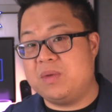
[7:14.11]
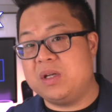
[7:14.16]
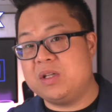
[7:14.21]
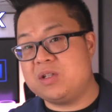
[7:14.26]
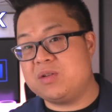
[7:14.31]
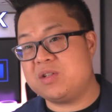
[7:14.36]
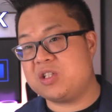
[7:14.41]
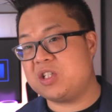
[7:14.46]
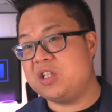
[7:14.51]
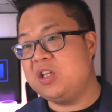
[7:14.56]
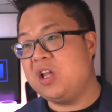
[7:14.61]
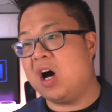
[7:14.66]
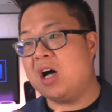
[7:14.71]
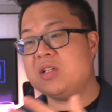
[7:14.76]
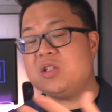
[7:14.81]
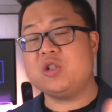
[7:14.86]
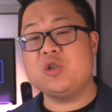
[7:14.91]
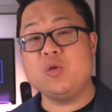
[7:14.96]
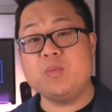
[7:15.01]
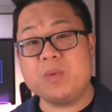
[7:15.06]
So it's not
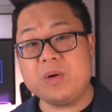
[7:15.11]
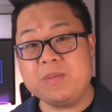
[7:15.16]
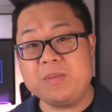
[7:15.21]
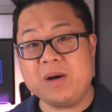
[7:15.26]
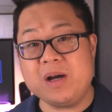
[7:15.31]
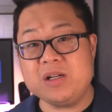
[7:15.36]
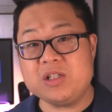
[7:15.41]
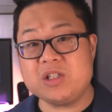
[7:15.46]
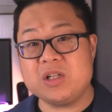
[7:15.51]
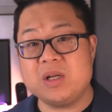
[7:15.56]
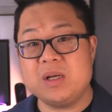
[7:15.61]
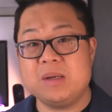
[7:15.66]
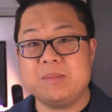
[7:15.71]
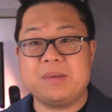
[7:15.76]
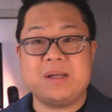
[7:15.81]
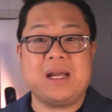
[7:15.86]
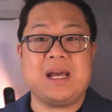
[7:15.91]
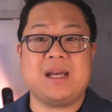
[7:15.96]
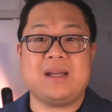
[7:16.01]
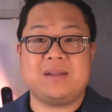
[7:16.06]
super much,
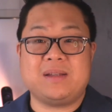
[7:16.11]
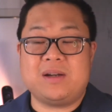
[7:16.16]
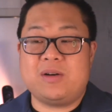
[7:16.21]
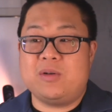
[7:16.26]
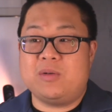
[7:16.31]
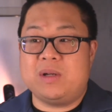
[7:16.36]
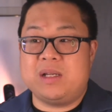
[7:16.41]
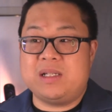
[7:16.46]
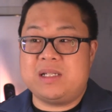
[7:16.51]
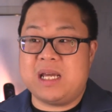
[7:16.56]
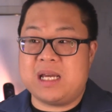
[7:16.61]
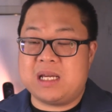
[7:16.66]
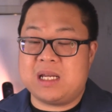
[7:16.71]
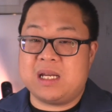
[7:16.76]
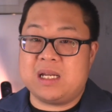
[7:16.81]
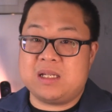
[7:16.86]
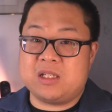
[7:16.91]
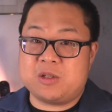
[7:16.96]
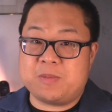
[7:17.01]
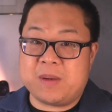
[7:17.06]
but hey, they're only taking
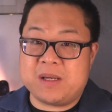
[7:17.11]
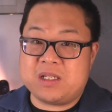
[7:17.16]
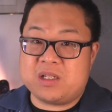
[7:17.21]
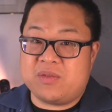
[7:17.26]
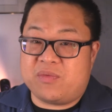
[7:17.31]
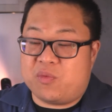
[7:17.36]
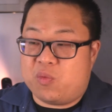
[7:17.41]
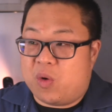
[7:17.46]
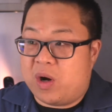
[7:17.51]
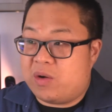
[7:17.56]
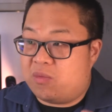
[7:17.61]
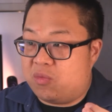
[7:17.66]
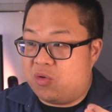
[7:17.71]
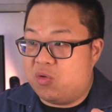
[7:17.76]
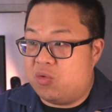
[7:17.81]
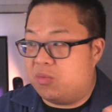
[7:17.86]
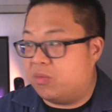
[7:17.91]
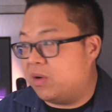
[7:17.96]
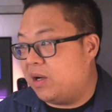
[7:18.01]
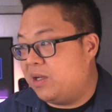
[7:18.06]
in the space of one
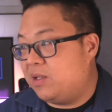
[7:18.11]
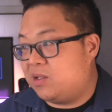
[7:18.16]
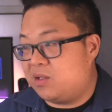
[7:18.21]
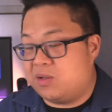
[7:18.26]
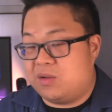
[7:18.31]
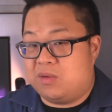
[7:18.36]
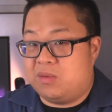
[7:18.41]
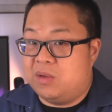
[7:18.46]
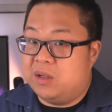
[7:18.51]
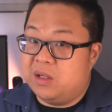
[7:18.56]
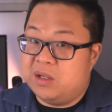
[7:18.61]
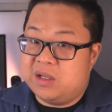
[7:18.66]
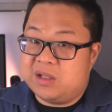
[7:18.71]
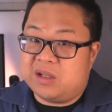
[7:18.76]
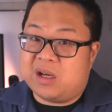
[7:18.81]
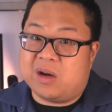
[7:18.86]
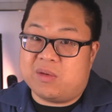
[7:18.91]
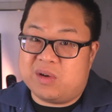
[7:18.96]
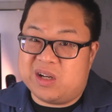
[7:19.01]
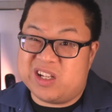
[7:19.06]
room, right? So
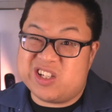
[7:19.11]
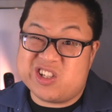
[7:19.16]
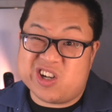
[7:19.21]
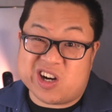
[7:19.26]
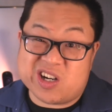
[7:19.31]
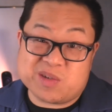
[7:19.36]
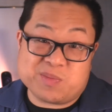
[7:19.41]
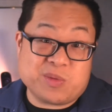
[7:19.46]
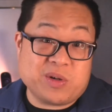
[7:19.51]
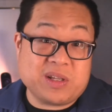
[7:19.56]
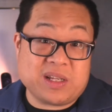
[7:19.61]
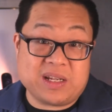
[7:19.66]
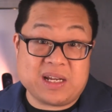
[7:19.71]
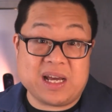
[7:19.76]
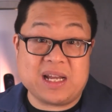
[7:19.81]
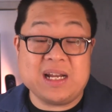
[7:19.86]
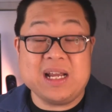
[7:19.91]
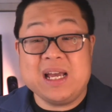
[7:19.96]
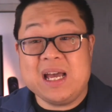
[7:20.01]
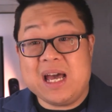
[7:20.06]
can't really charge more than
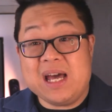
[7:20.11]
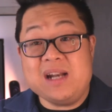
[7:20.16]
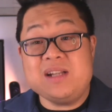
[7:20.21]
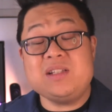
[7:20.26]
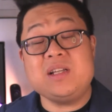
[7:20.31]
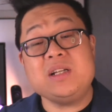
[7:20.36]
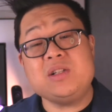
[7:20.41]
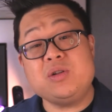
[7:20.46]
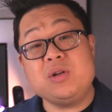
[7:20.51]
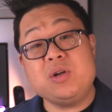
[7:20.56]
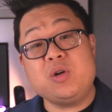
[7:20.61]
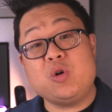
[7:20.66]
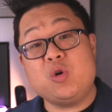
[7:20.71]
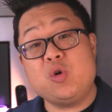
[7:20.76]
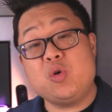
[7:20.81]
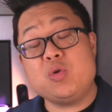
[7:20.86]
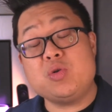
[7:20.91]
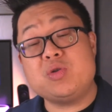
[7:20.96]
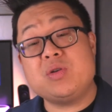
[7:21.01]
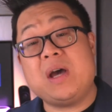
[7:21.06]
that. And it's actually
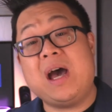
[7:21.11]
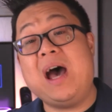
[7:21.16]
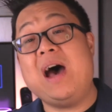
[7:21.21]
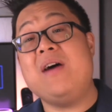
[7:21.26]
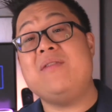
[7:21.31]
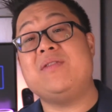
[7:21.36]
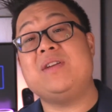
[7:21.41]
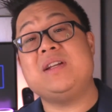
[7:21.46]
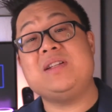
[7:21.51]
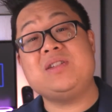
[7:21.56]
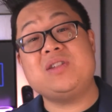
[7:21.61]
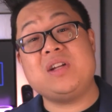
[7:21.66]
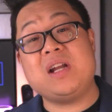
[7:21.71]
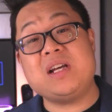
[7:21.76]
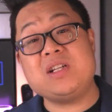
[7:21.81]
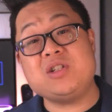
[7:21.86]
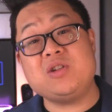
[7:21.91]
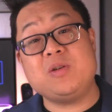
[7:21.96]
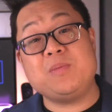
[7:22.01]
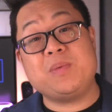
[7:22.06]
cool to have an
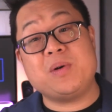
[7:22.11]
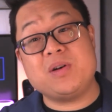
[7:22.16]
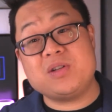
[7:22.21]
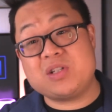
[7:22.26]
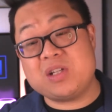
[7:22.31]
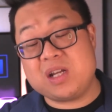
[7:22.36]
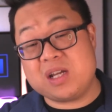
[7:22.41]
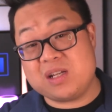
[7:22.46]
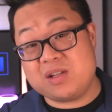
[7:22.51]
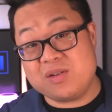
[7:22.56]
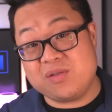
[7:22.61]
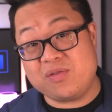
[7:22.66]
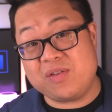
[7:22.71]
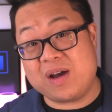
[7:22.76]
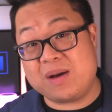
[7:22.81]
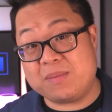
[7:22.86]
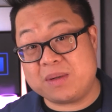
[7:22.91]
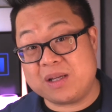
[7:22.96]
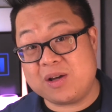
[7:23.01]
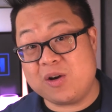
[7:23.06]
international person in your
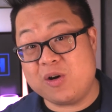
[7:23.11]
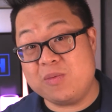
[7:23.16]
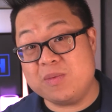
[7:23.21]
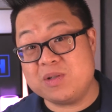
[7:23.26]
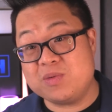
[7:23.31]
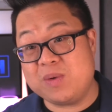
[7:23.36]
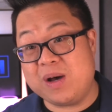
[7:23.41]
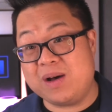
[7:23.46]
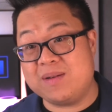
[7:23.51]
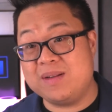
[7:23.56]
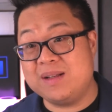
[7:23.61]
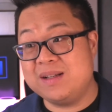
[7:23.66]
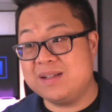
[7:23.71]
family home as well.